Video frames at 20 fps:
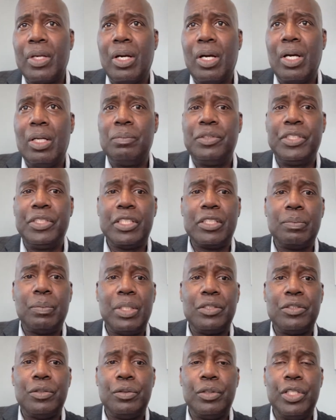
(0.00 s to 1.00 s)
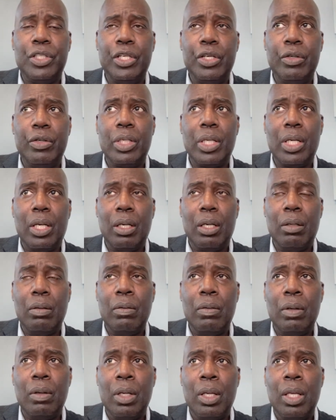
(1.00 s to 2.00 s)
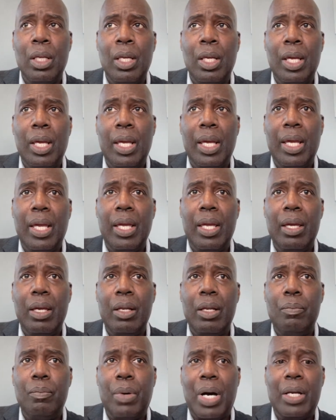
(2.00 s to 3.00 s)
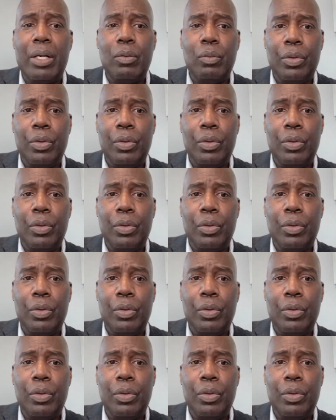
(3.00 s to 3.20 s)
6 months to a year ago and bought it